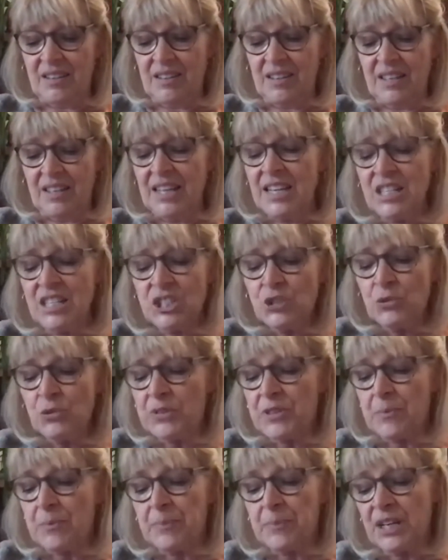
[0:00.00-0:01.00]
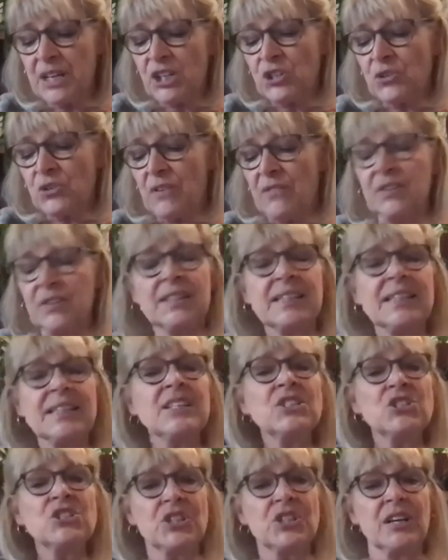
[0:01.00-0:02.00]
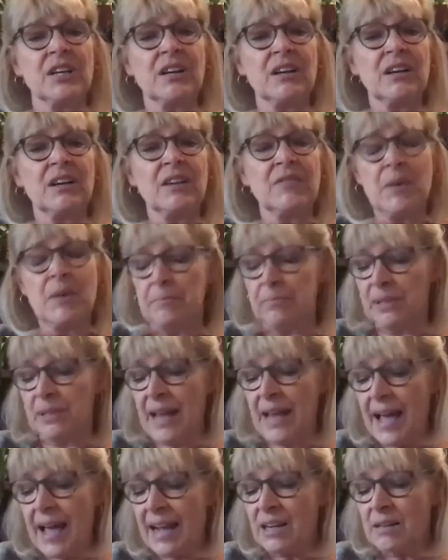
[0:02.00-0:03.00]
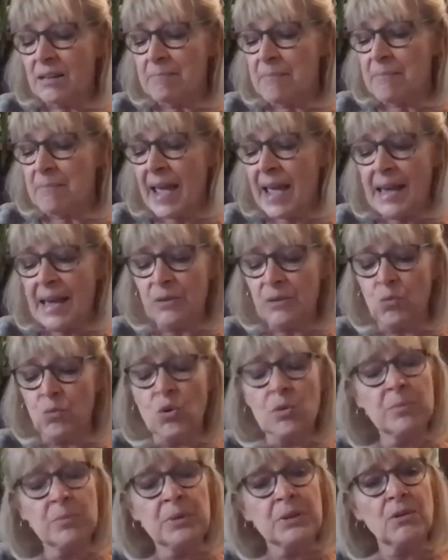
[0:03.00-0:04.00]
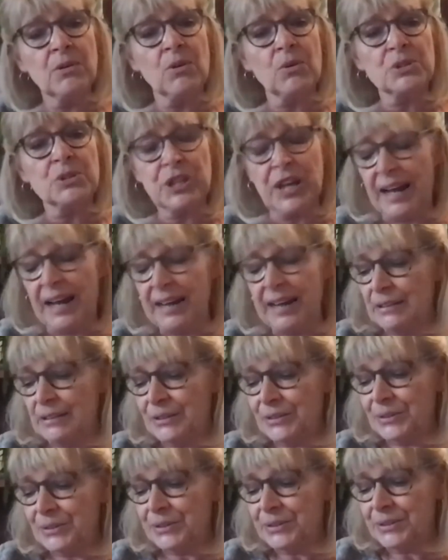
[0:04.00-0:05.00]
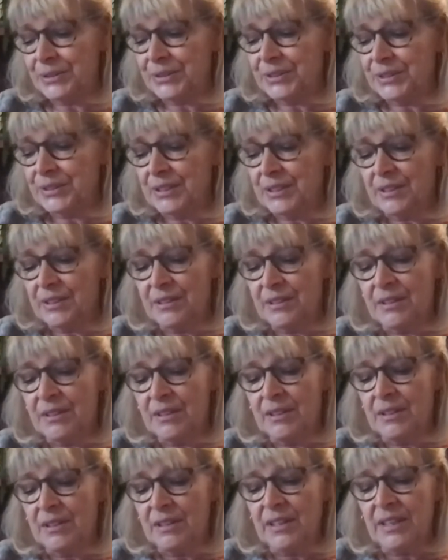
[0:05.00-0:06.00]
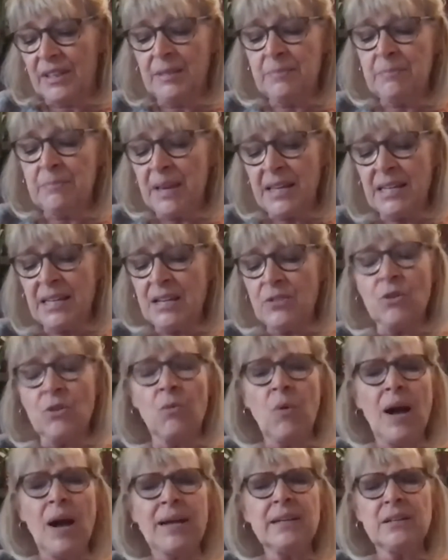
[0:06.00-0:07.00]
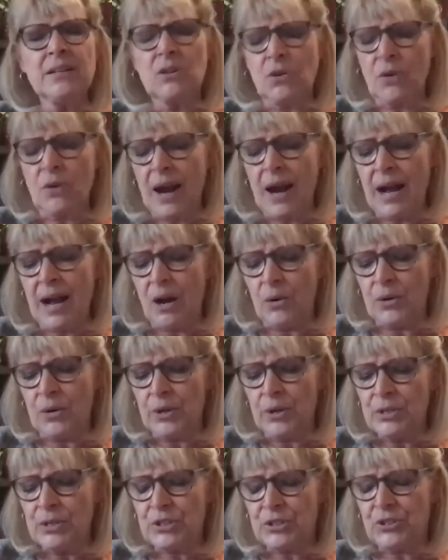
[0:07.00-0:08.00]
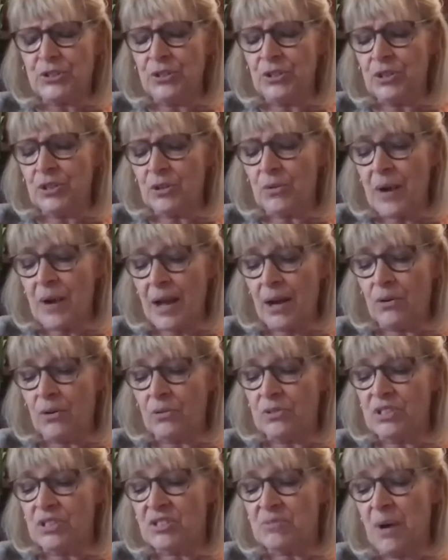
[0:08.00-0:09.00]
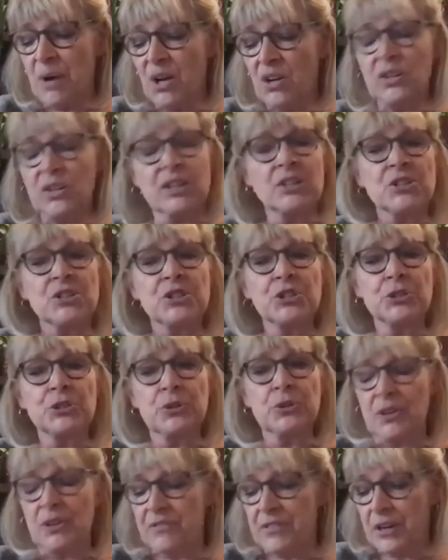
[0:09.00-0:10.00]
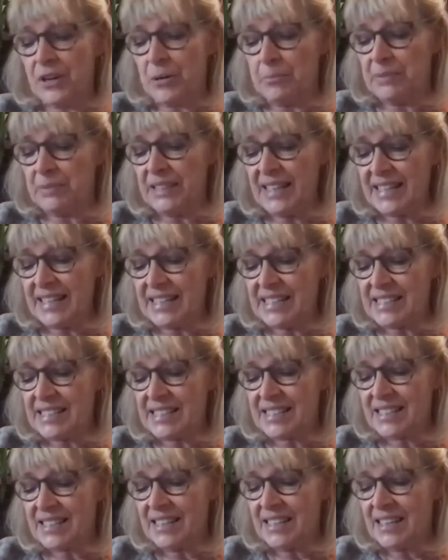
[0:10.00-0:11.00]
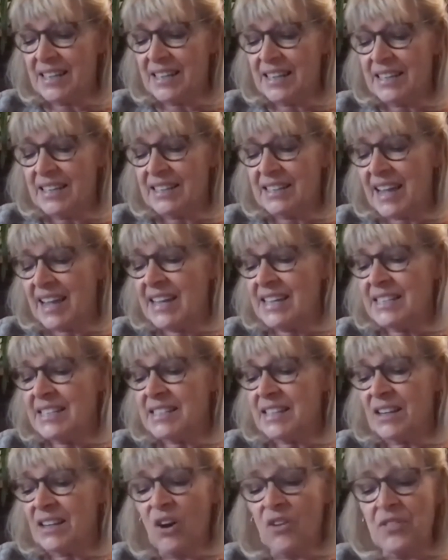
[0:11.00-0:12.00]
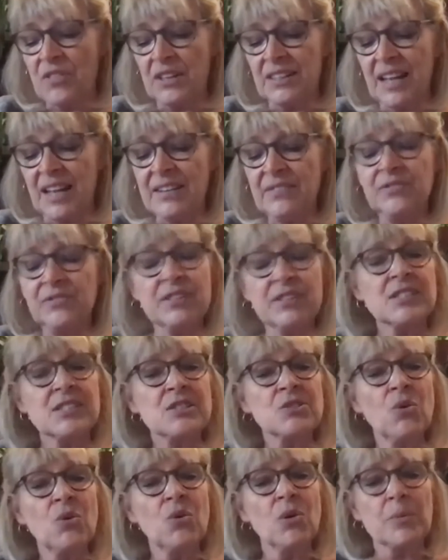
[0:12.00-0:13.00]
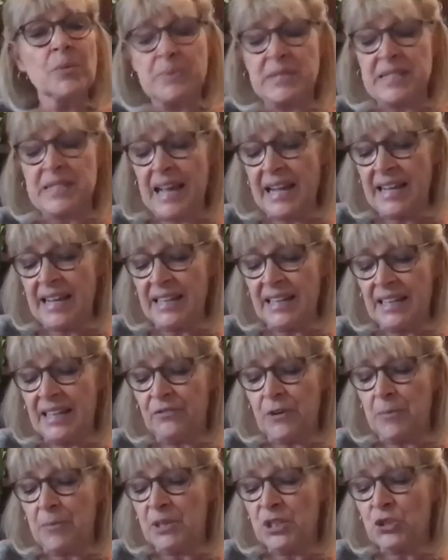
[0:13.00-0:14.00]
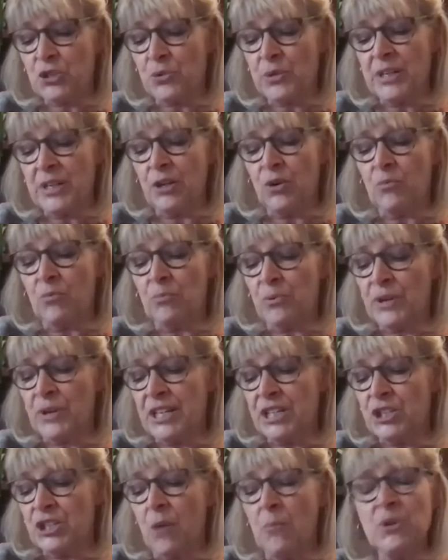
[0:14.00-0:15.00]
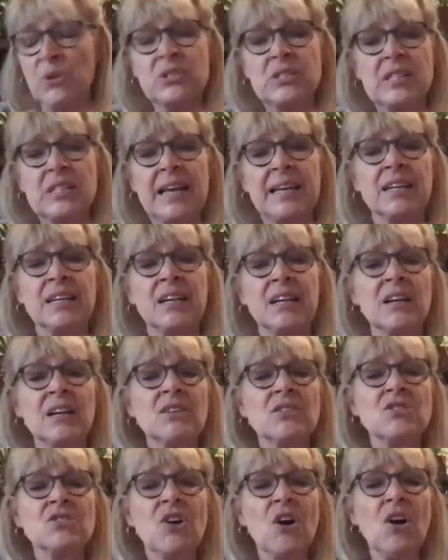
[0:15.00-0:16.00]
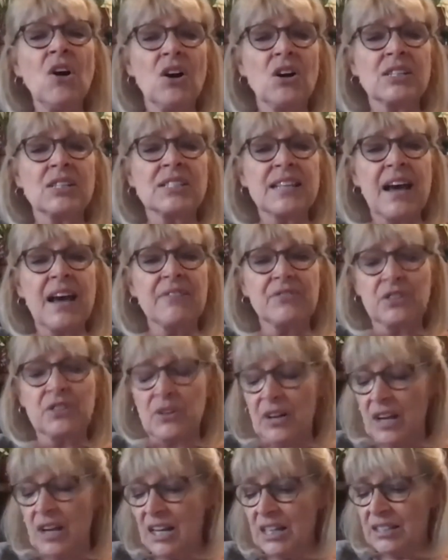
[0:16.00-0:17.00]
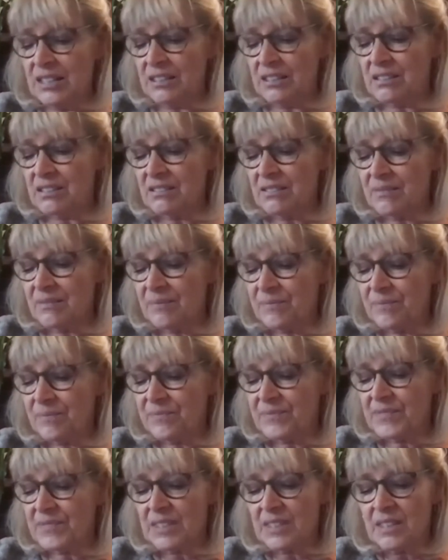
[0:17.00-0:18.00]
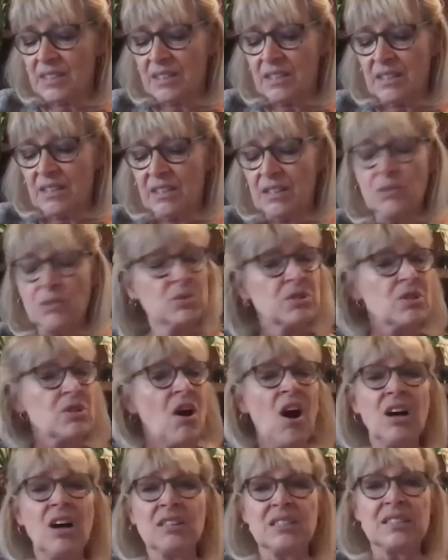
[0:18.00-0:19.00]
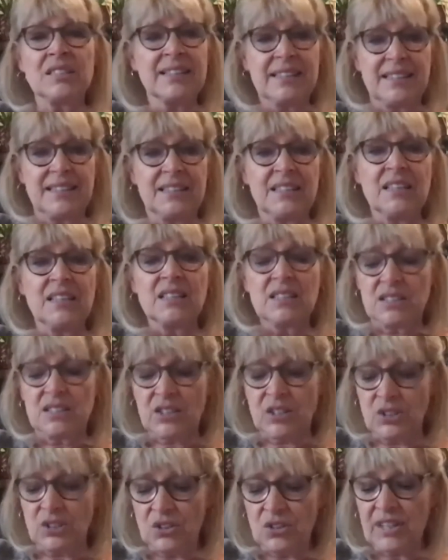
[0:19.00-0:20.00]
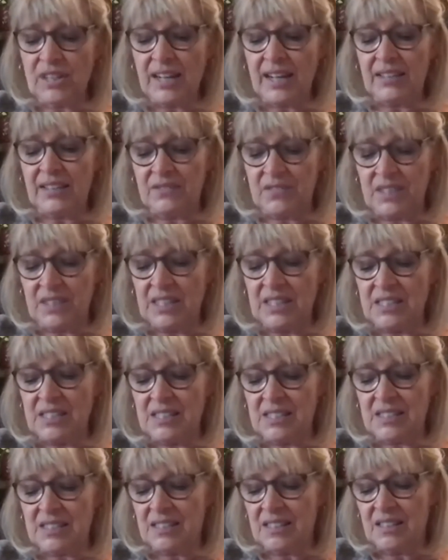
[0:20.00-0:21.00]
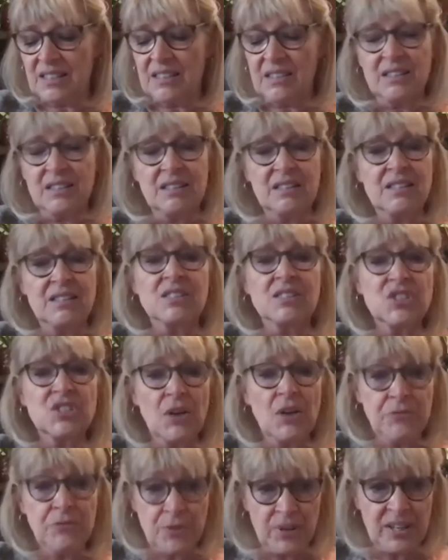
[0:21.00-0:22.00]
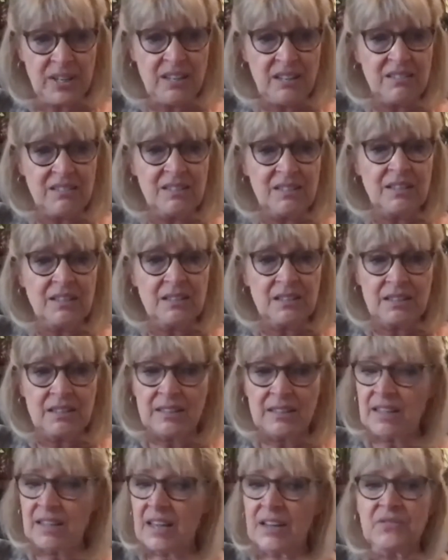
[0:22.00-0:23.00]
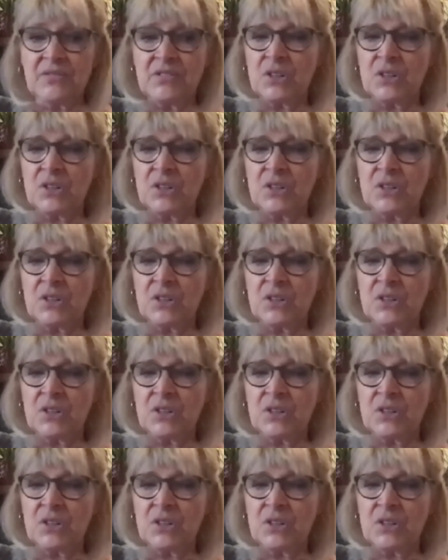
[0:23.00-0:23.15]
each with a picture of a lynching of a Black man, woman, or child. In many, the white crowd stood around smug and sure of their place, gazing on the lifeless corpse hanging from a tree or bridge, almost like dogs after a hunt. It was haunting to look at these, the suffering and the